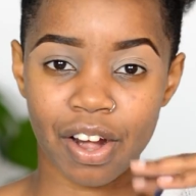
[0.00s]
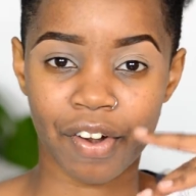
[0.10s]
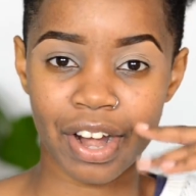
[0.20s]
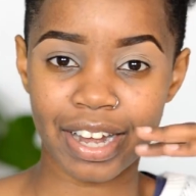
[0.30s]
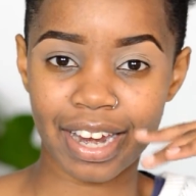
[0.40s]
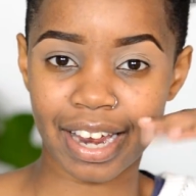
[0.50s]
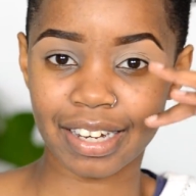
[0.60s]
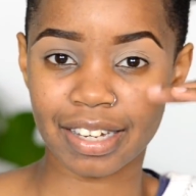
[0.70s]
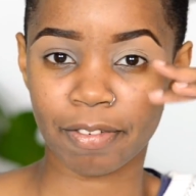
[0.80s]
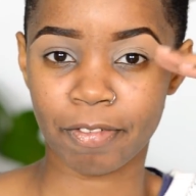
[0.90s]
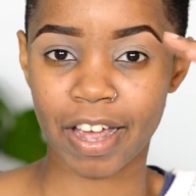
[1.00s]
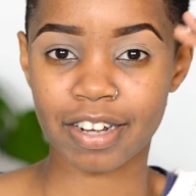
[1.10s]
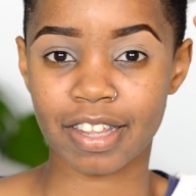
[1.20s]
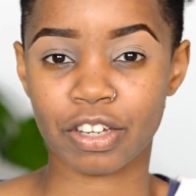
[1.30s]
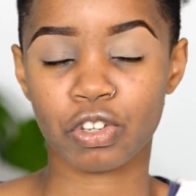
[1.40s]
gradient
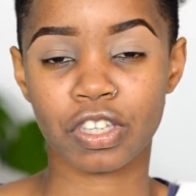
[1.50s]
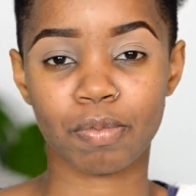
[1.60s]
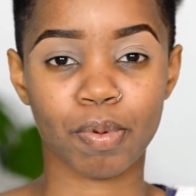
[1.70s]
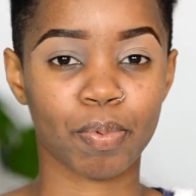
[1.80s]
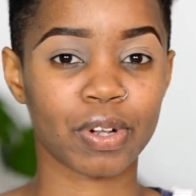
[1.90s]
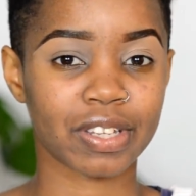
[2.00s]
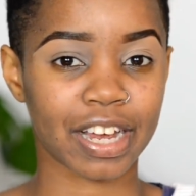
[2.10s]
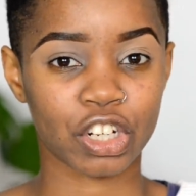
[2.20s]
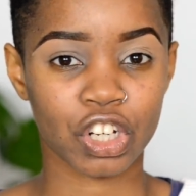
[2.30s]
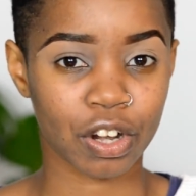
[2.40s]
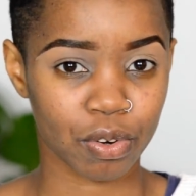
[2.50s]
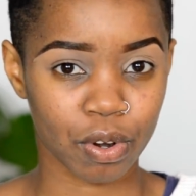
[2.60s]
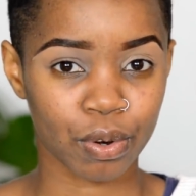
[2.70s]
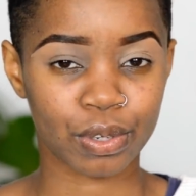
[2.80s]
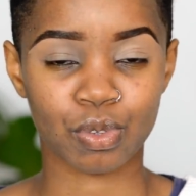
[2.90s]
effect that you see people's
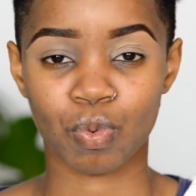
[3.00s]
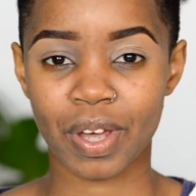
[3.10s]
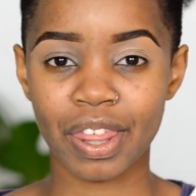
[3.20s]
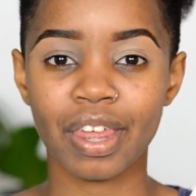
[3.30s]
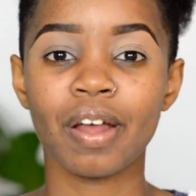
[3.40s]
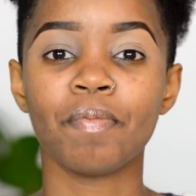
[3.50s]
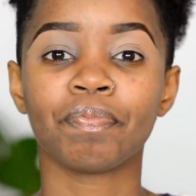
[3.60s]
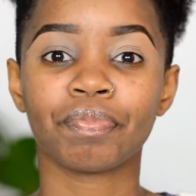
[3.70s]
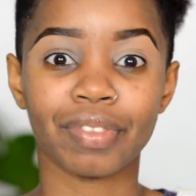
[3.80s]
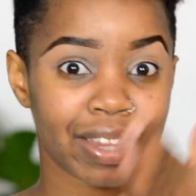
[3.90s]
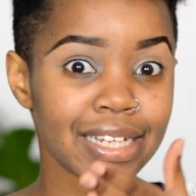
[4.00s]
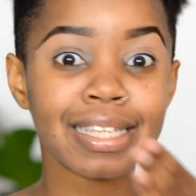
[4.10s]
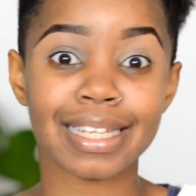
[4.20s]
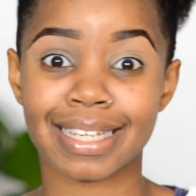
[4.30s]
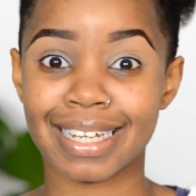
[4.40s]
eyeshadow looks with.
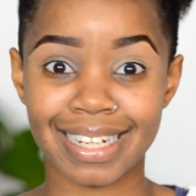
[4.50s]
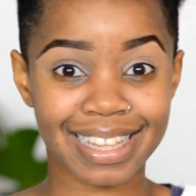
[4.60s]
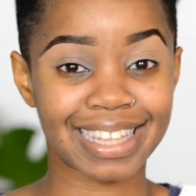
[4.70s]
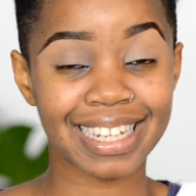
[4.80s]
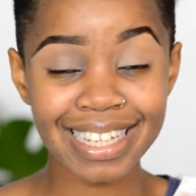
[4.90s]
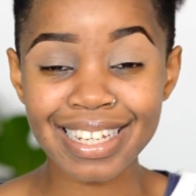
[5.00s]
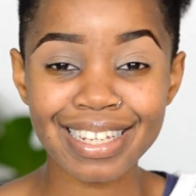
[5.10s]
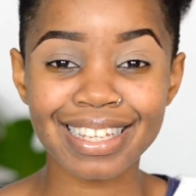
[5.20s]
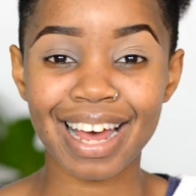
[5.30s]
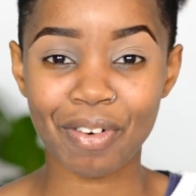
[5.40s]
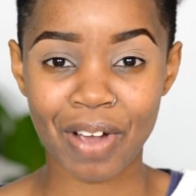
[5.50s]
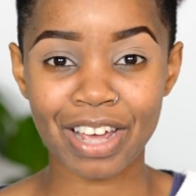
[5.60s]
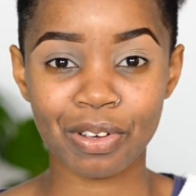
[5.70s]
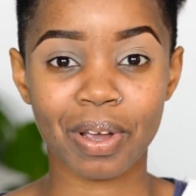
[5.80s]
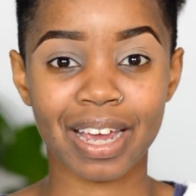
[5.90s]
This is it. This is where
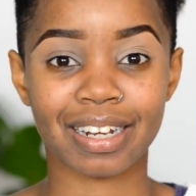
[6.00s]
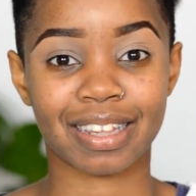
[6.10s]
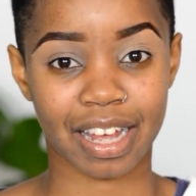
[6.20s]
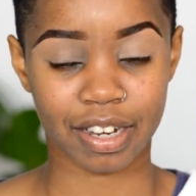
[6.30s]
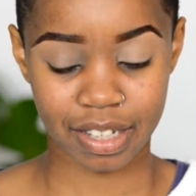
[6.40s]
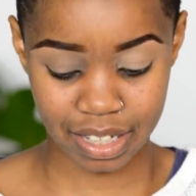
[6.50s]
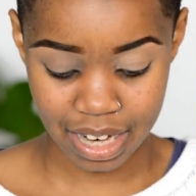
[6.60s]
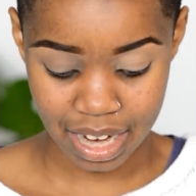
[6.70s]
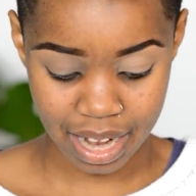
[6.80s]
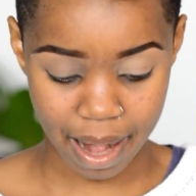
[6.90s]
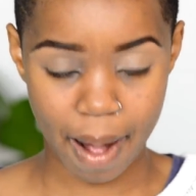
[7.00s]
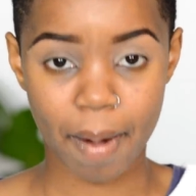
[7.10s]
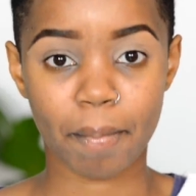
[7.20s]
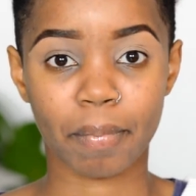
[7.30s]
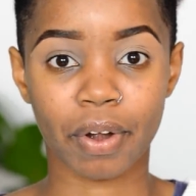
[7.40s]
you get that
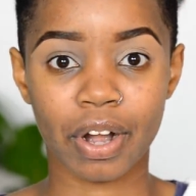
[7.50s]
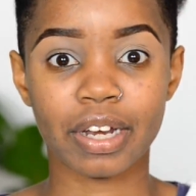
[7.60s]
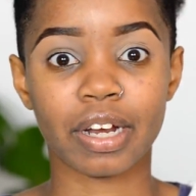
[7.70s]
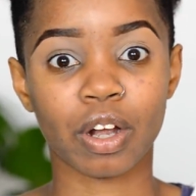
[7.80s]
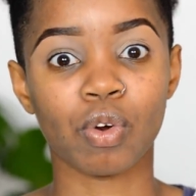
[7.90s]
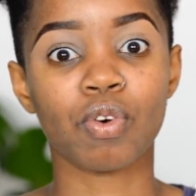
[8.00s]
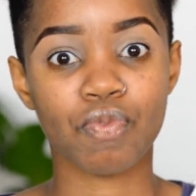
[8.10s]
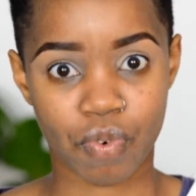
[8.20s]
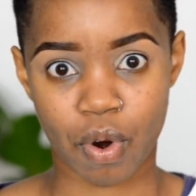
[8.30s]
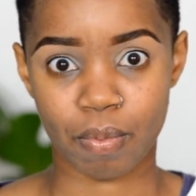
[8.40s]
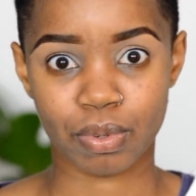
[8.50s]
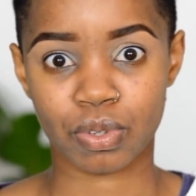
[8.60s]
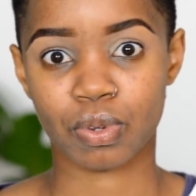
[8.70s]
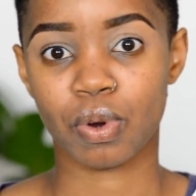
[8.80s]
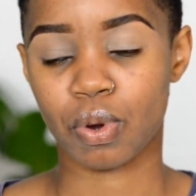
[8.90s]
gradient look from.
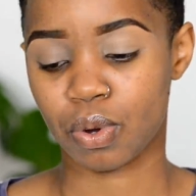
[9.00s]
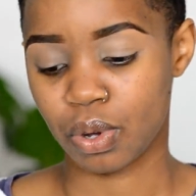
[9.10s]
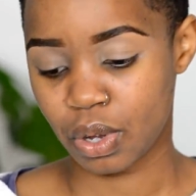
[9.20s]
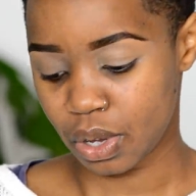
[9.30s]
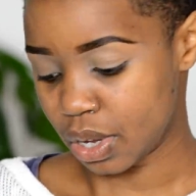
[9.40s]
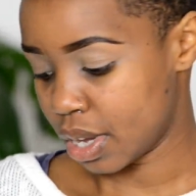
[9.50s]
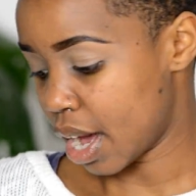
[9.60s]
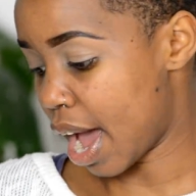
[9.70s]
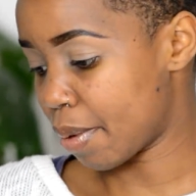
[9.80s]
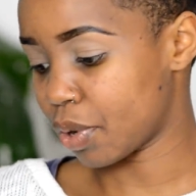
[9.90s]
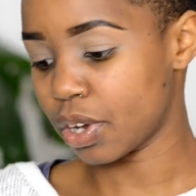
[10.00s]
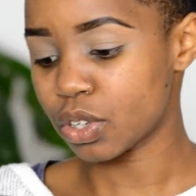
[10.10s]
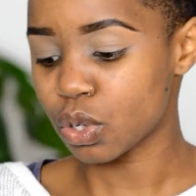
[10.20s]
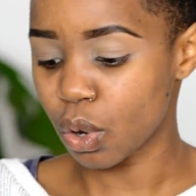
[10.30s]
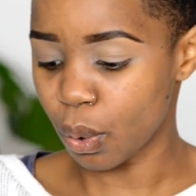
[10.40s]
So I'm
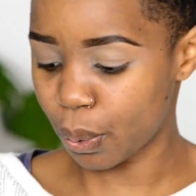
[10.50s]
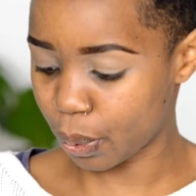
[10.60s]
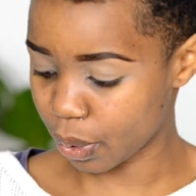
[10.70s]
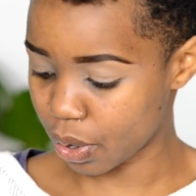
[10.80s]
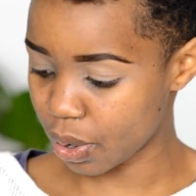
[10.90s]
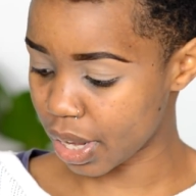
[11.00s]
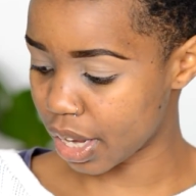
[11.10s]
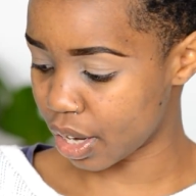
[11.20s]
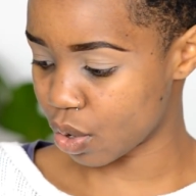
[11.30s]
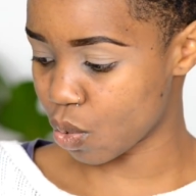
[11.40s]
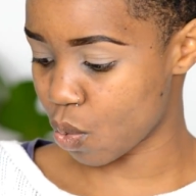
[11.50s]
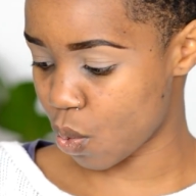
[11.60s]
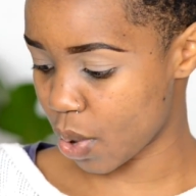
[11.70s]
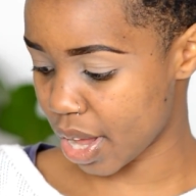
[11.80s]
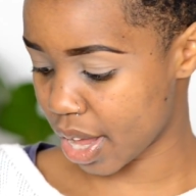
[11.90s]
going to go
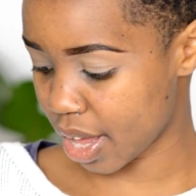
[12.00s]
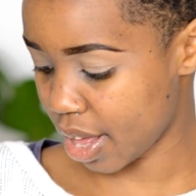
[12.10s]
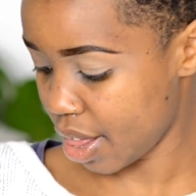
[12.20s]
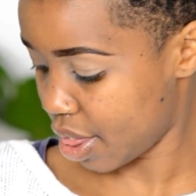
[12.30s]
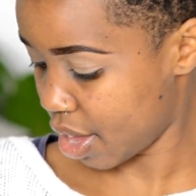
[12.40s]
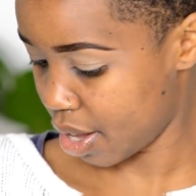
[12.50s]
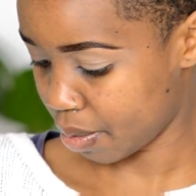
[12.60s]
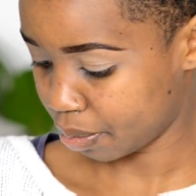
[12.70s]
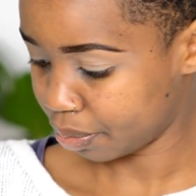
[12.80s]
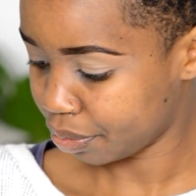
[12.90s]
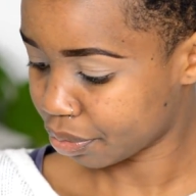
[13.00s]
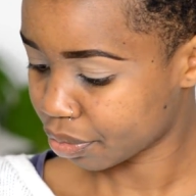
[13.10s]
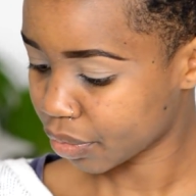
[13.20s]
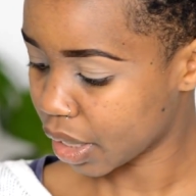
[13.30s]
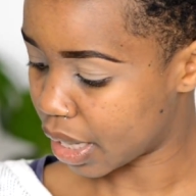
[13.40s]
in with,
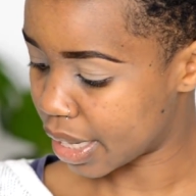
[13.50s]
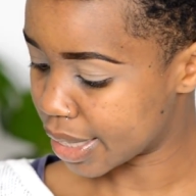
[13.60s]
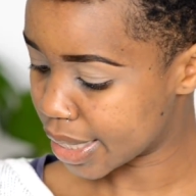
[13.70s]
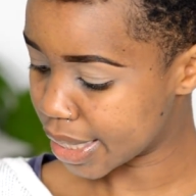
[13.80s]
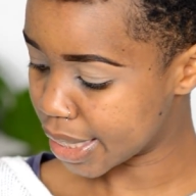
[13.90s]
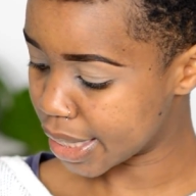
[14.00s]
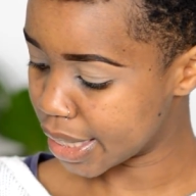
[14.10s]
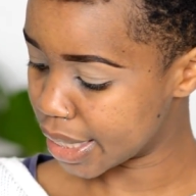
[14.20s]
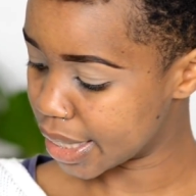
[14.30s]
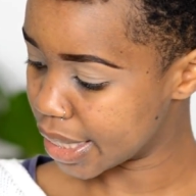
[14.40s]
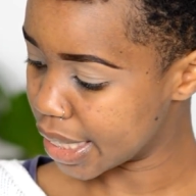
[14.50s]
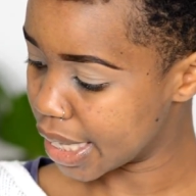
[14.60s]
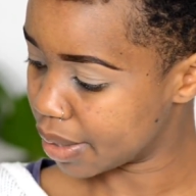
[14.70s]
let's see,